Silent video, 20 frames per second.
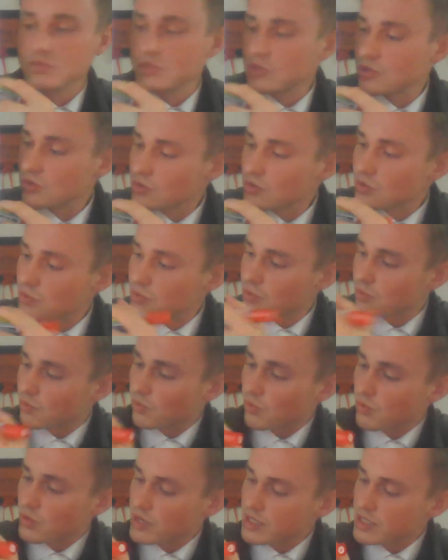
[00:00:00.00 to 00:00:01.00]
to
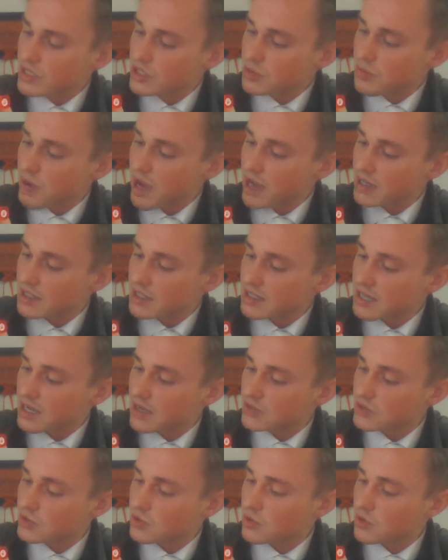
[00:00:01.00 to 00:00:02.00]
reach back
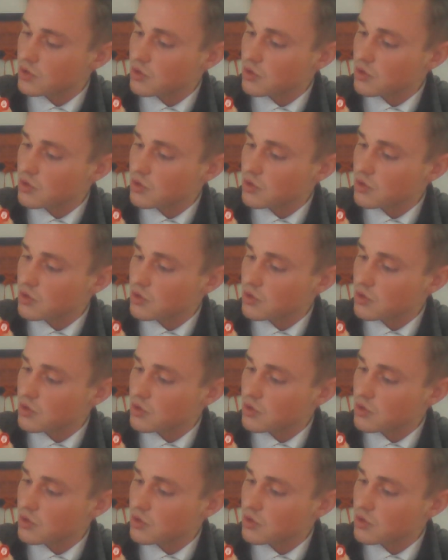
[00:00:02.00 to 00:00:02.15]
down to a